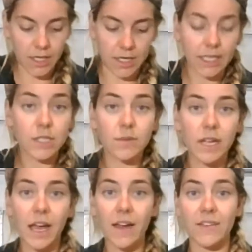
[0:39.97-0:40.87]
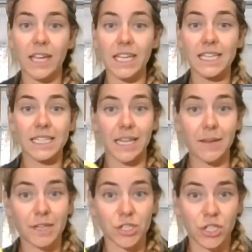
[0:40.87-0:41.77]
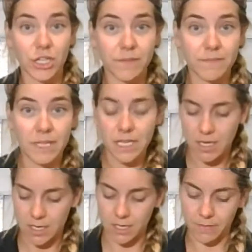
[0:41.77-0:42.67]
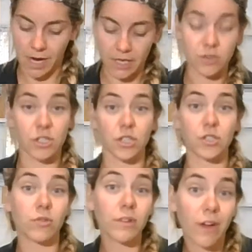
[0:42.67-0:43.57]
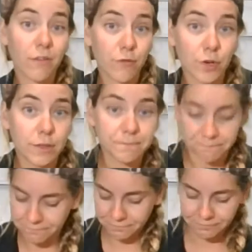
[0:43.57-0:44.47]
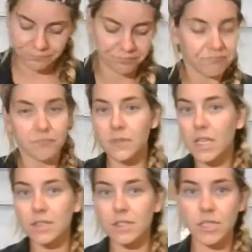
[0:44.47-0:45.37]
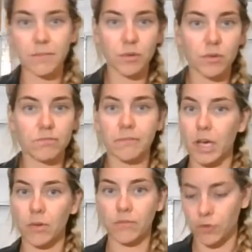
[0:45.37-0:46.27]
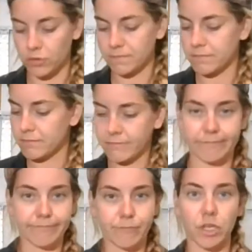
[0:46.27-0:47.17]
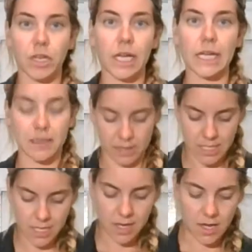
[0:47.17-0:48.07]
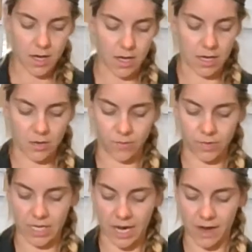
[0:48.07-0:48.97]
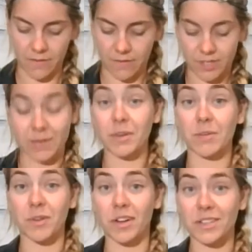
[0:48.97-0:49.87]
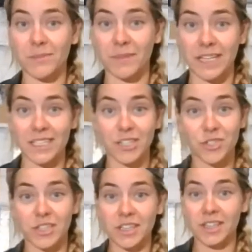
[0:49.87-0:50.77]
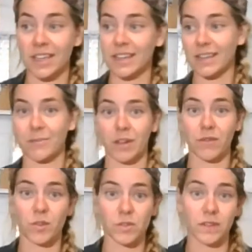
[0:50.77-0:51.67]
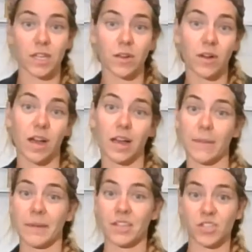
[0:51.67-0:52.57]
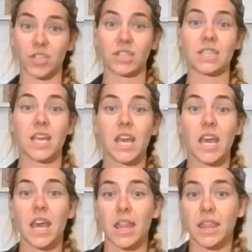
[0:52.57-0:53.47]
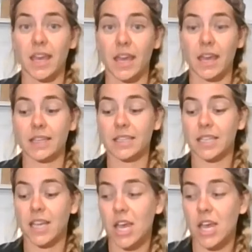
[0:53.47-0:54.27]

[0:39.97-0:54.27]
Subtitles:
Next, we have a tape measure. I use a 25 footer, simple, helpful, pretty light. Somebody brought it to my attention that in my first video I mentioned that